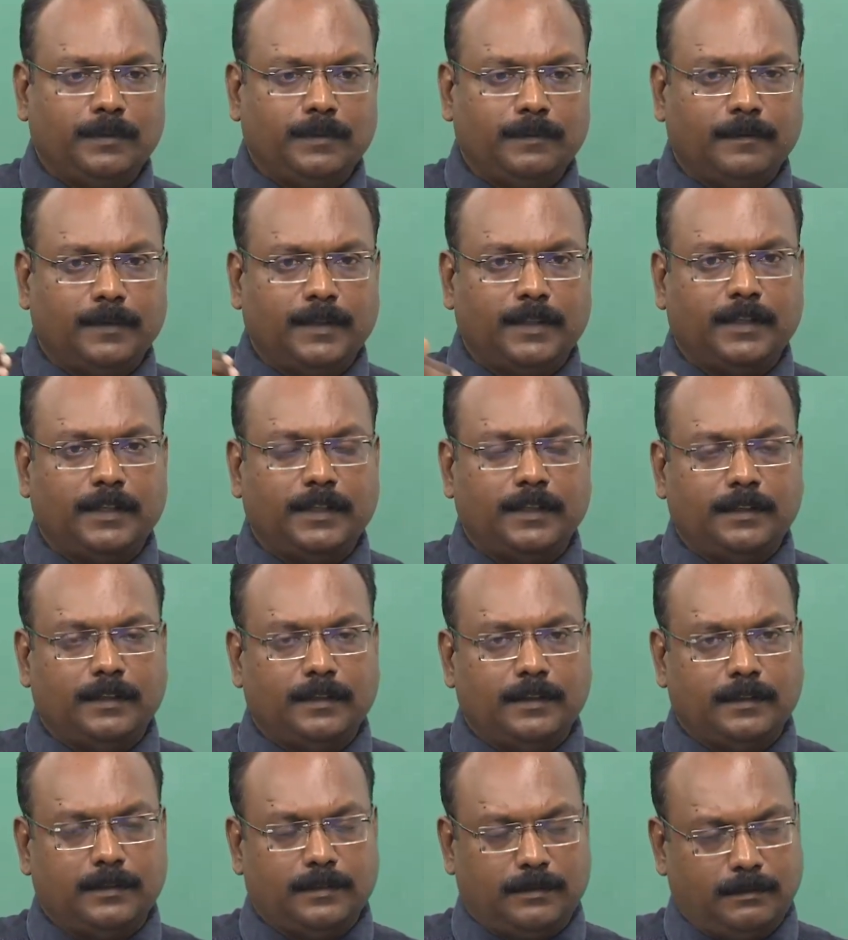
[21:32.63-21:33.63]
whether in
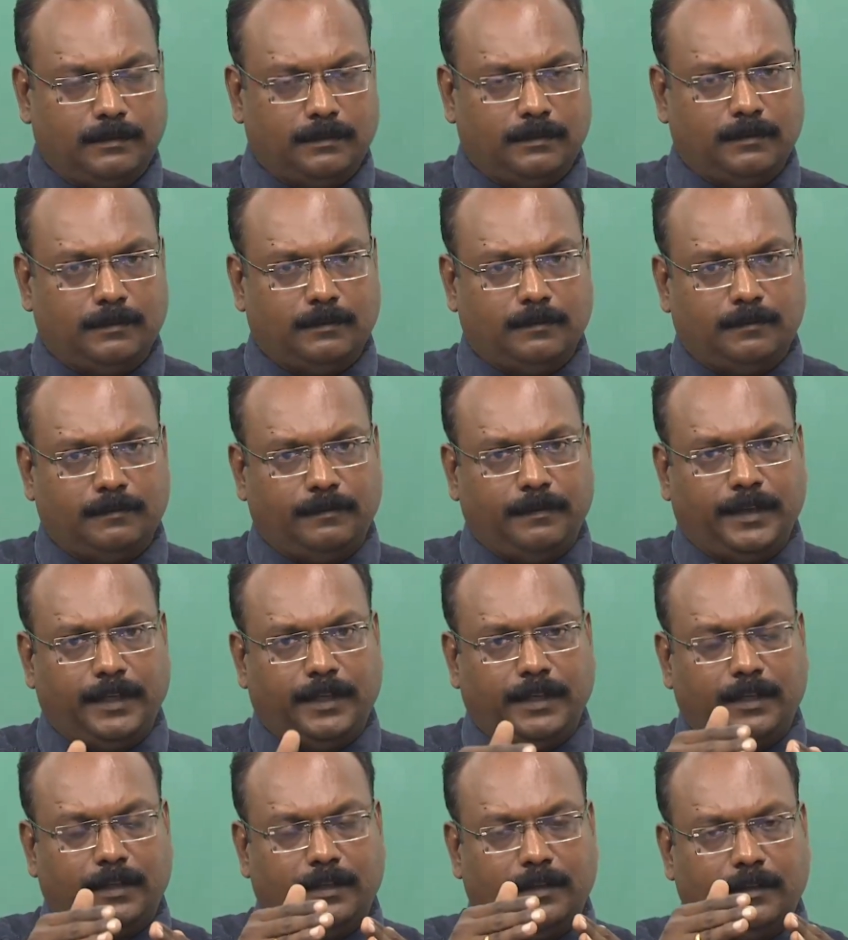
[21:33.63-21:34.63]
the
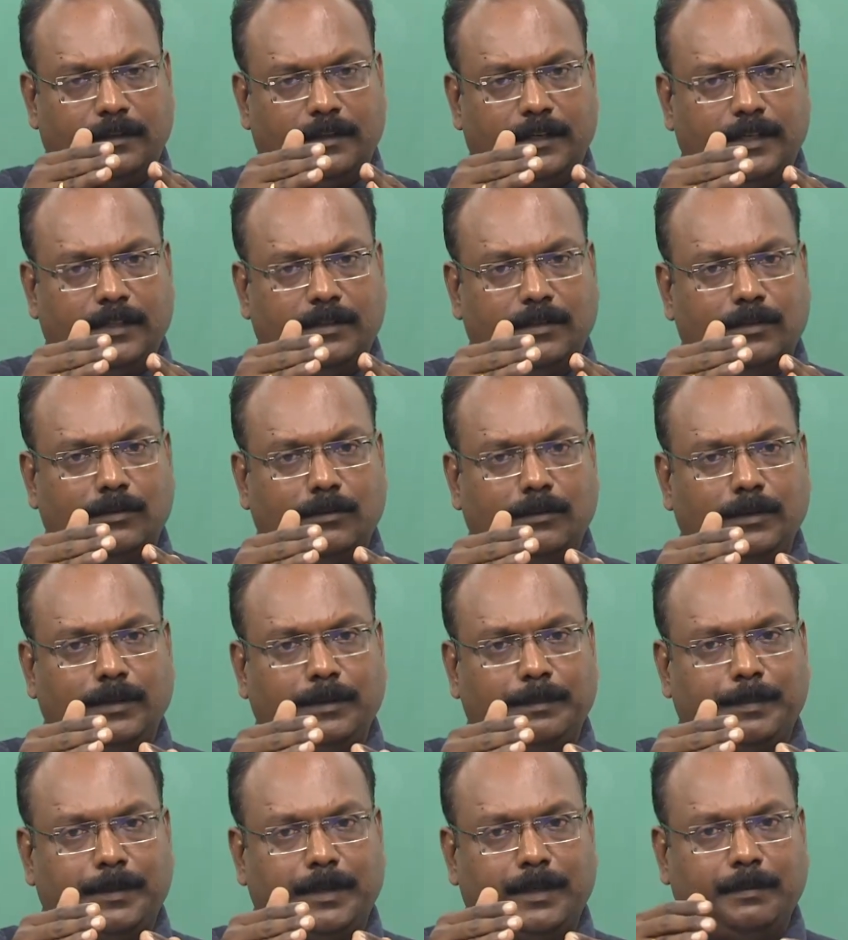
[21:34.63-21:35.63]
way it rises to
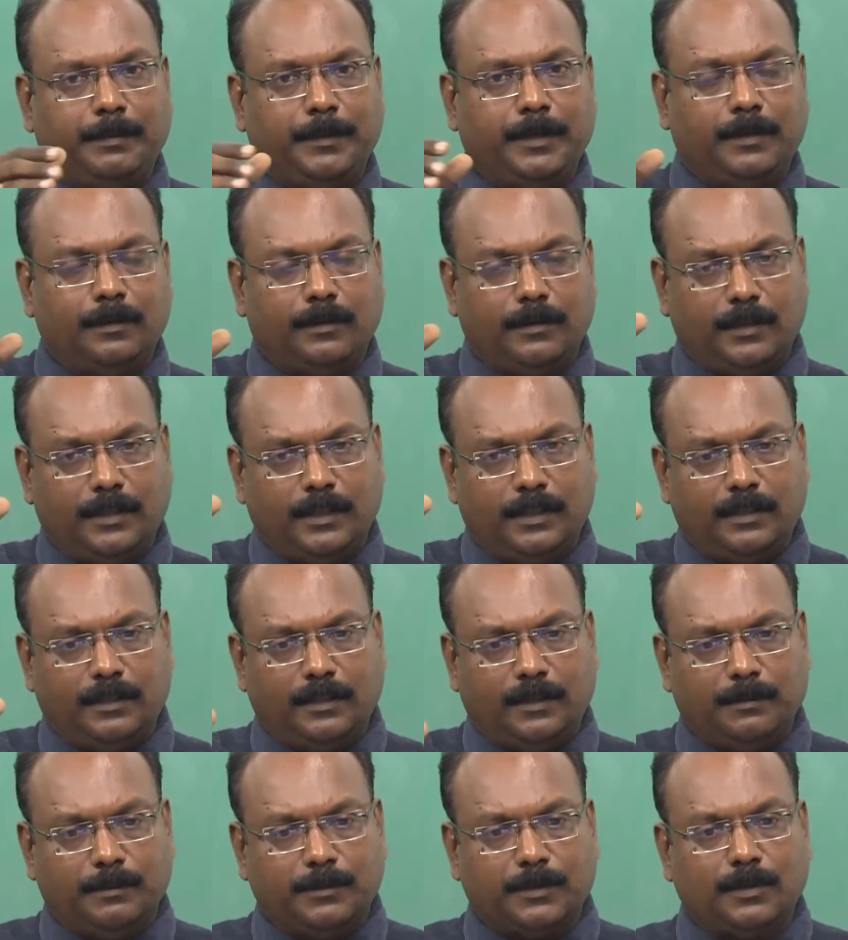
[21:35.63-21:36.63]
a pyramid or it
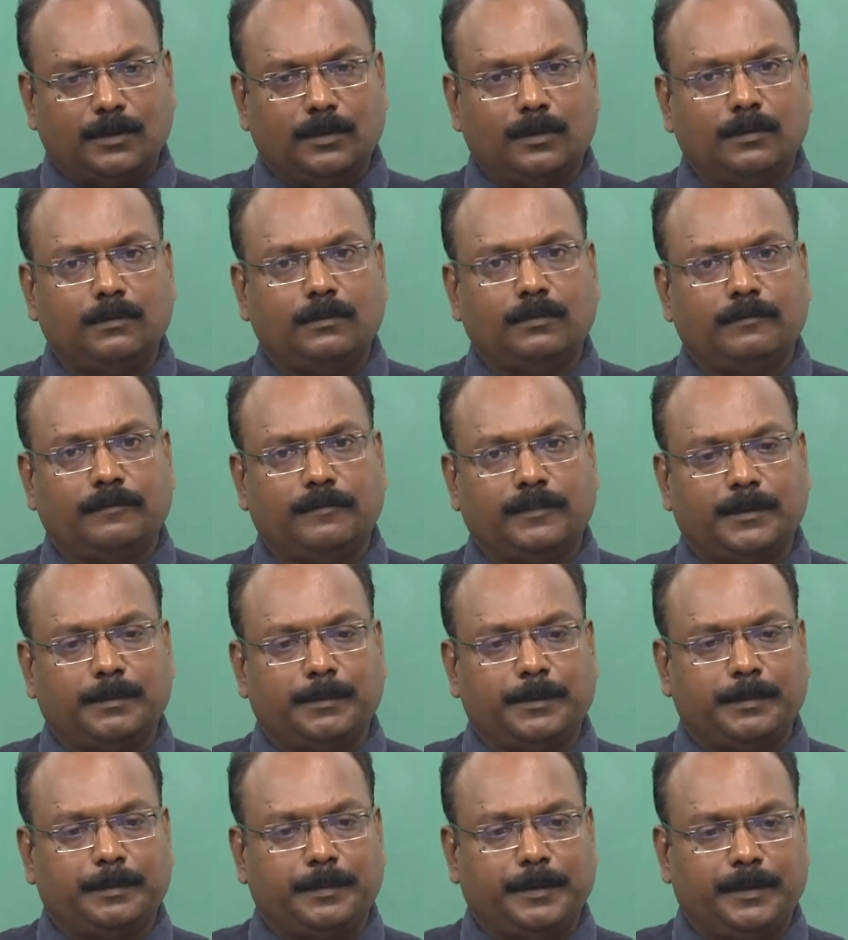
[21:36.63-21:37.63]
comes down
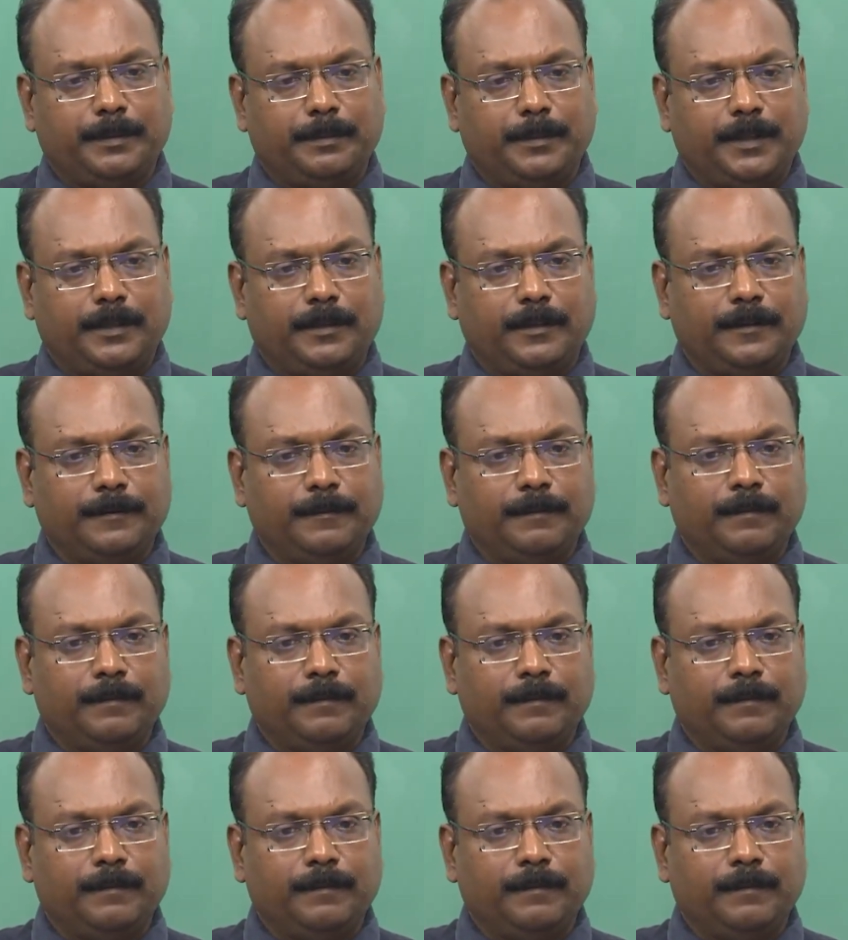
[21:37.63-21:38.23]
from a pyramid.